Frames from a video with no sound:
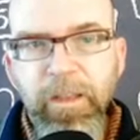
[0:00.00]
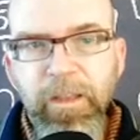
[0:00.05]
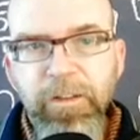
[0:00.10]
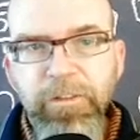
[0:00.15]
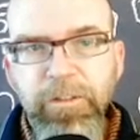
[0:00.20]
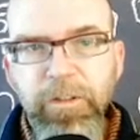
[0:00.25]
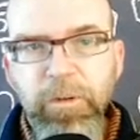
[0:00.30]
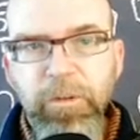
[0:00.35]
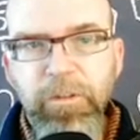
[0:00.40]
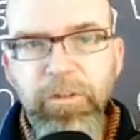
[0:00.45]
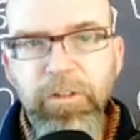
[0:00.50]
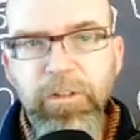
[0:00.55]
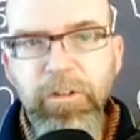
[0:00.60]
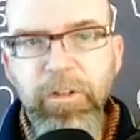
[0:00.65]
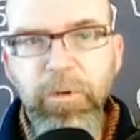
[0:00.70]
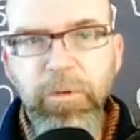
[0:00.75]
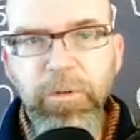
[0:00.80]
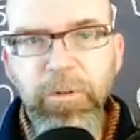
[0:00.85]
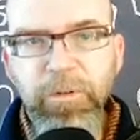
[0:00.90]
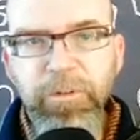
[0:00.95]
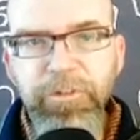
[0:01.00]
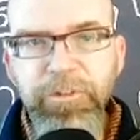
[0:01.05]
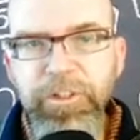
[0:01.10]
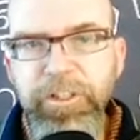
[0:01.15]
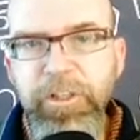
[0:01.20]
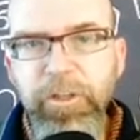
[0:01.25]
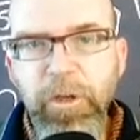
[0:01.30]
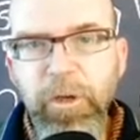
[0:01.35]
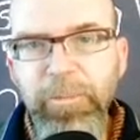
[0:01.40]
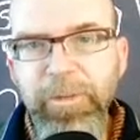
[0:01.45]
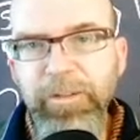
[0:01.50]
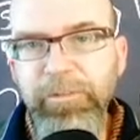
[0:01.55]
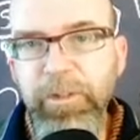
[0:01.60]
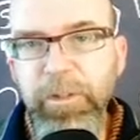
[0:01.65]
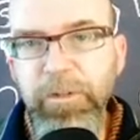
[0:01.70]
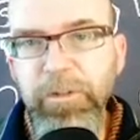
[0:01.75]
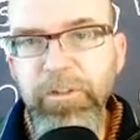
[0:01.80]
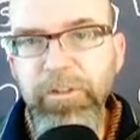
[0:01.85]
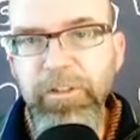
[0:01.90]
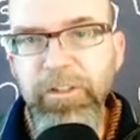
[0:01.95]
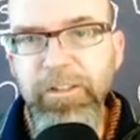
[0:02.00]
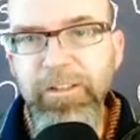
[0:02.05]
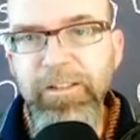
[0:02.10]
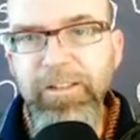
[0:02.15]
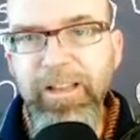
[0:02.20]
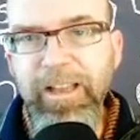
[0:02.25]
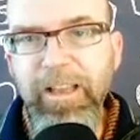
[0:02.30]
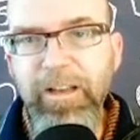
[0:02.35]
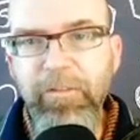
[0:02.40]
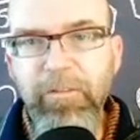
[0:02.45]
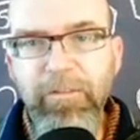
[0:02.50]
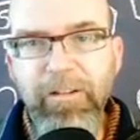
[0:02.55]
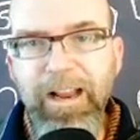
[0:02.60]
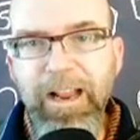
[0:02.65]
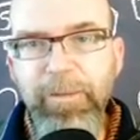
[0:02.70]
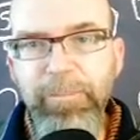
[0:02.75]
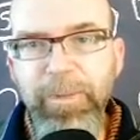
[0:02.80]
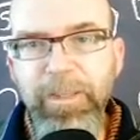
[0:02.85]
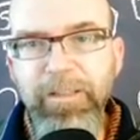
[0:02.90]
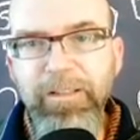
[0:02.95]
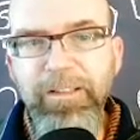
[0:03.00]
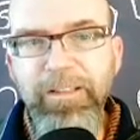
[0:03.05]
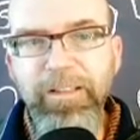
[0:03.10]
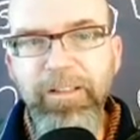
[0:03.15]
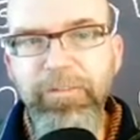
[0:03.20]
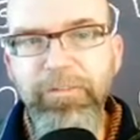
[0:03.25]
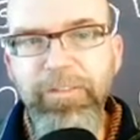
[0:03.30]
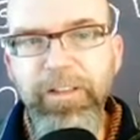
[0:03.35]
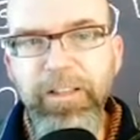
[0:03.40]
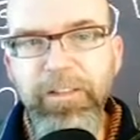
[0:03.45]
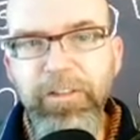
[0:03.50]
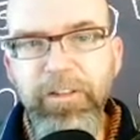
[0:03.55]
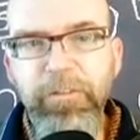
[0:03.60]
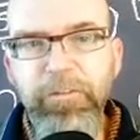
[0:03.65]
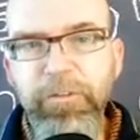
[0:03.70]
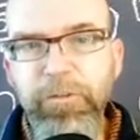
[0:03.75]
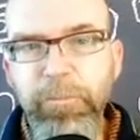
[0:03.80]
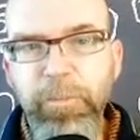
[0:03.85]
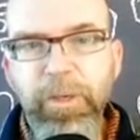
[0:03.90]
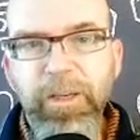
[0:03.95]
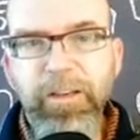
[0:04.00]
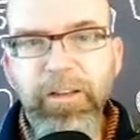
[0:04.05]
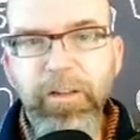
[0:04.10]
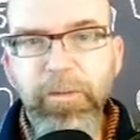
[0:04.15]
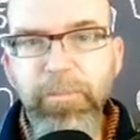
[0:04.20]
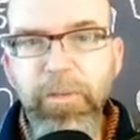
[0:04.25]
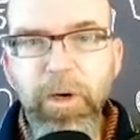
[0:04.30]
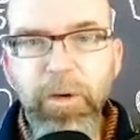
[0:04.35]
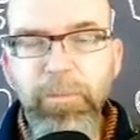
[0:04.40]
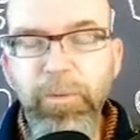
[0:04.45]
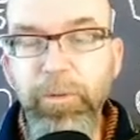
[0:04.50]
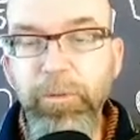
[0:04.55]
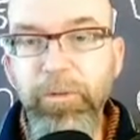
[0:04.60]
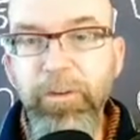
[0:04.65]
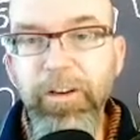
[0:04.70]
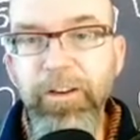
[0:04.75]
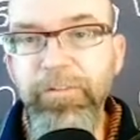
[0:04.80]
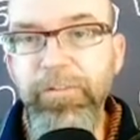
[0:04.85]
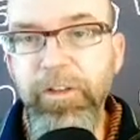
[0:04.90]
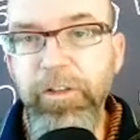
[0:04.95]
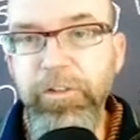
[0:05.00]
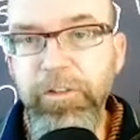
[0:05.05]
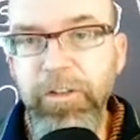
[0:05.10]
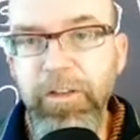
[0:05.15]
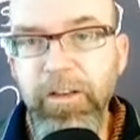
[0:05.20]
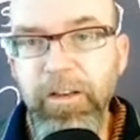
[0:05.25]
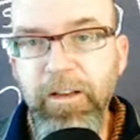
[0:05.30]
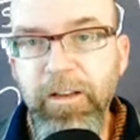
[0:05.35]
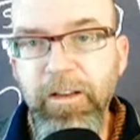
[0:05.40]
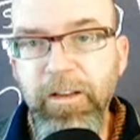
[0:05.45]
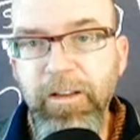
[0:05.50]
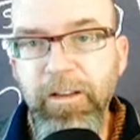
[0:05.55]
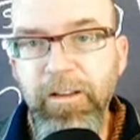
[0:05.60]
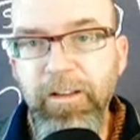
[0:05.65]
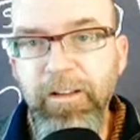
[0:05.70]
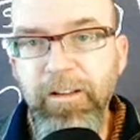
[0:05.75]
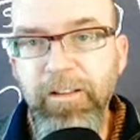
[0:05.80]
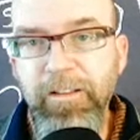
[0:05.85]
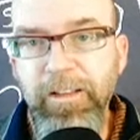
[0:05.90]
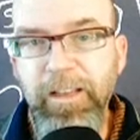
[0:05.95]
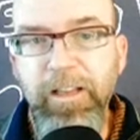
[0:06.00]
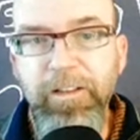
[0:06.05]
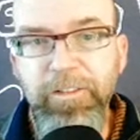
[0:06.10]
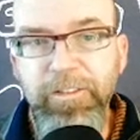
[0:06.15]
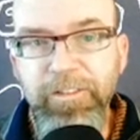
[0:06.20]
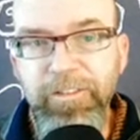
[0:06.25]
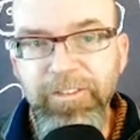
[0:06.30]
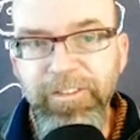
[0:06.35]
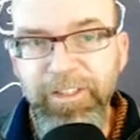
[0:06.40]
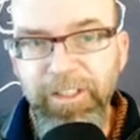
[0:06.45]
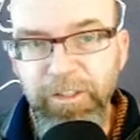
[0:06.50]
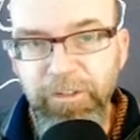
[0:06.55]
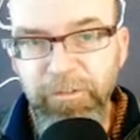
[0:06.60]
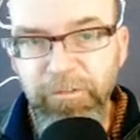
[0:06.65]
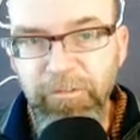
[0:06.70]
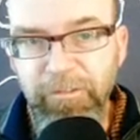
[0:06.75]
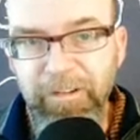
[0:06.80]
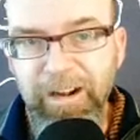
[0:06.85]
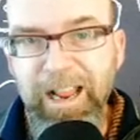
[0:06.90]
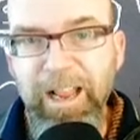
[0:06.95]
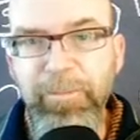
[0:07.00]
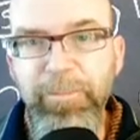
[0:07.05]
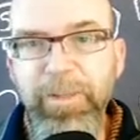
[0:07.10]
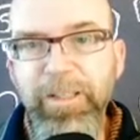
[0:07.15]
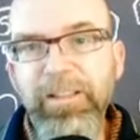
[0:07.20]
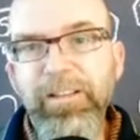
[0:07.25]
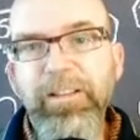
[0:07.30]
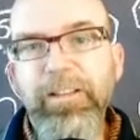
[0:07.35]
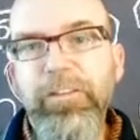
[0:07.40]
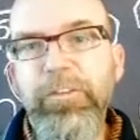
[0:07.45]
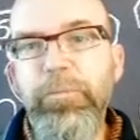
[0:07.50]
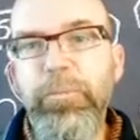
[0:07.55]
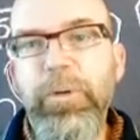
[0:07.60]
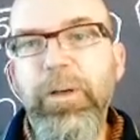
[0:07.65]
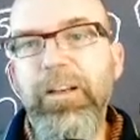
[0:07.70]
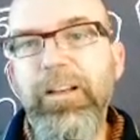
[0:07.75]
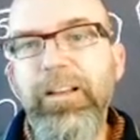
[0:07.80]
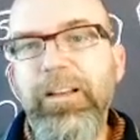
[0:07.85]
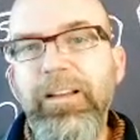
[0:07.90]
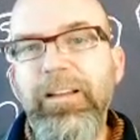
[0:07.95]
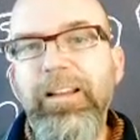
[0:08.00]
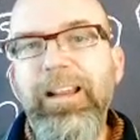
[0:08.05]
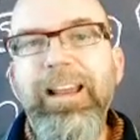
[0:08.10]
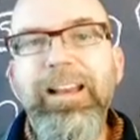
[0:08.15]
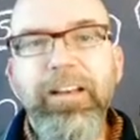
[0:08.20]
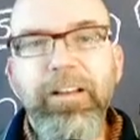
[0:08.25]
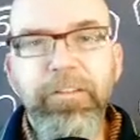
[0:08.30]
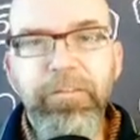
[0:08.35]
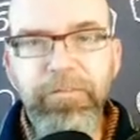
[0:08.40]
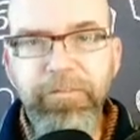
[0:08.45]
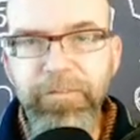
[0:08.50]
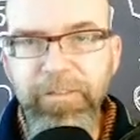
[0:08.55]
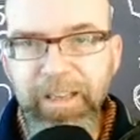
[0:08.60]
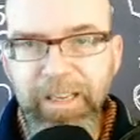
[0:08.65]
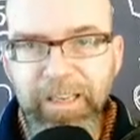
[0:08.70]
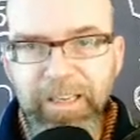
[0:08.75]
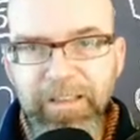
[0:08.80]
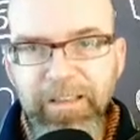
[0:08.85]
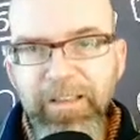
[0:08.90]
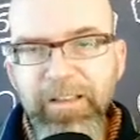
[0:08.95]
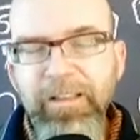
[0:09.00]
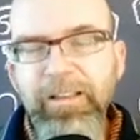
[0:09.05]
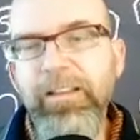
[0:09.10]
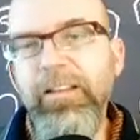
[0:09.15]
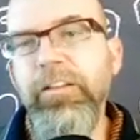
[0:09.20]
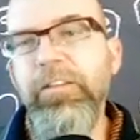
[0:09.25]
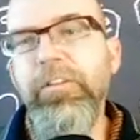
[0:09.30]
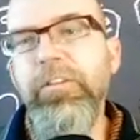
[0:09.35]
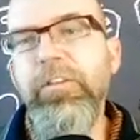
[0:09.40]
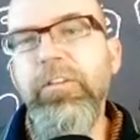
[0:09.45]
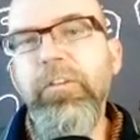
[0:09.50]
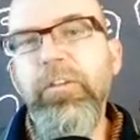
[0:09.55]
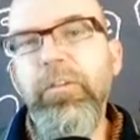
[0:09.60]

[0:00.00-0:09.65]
So clonal genome evolution and rapid invasive spread of the marbled crayfish. Yes, it is rapidly spreading and invading into